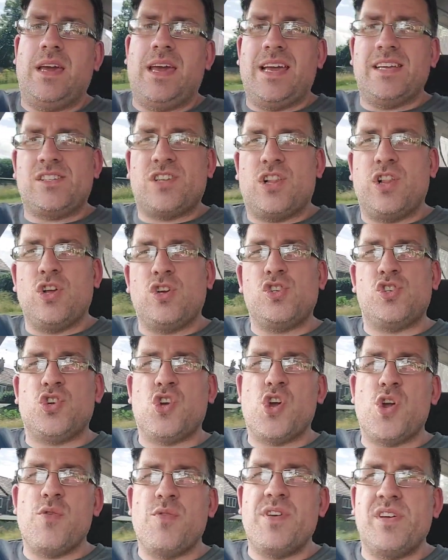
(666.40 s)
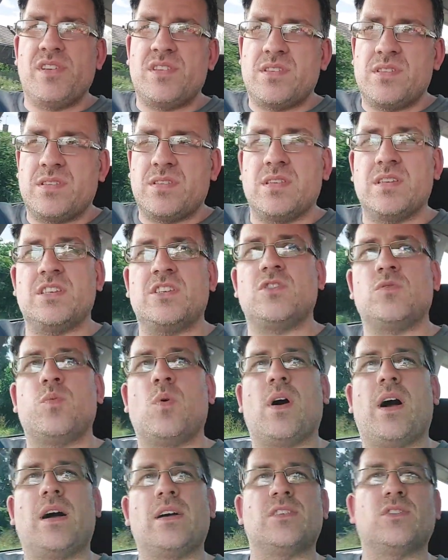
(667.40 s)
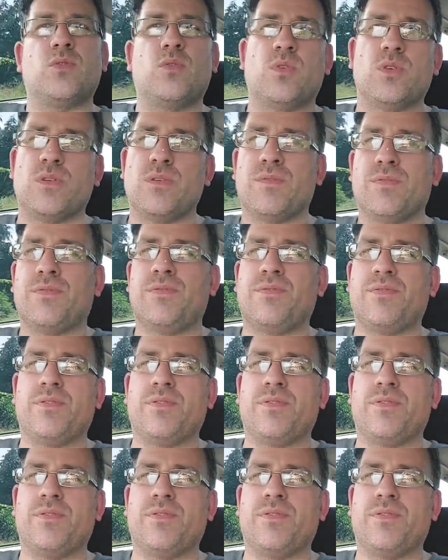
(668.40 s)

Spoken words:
It's luxurious. This is what I sort of,